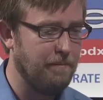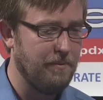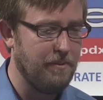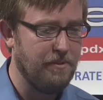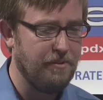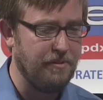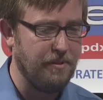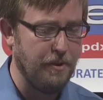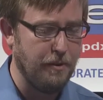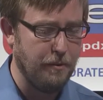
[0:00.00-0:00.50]

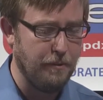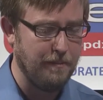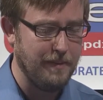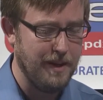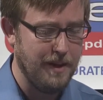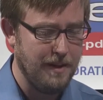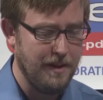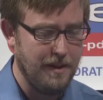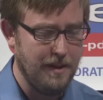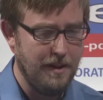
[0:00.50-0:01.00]
So
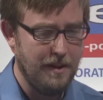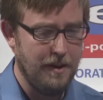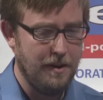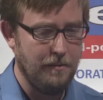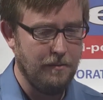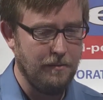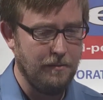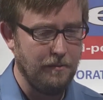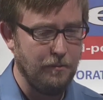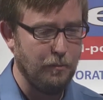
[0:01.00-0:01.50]

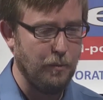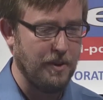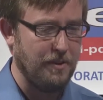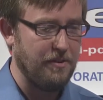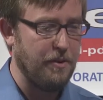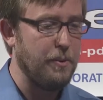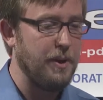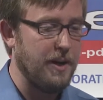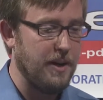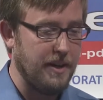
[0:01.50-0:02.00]
what's
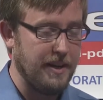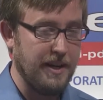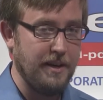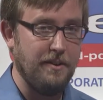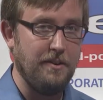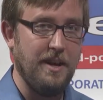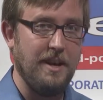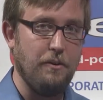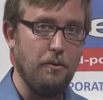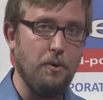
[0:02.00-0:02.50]
going on in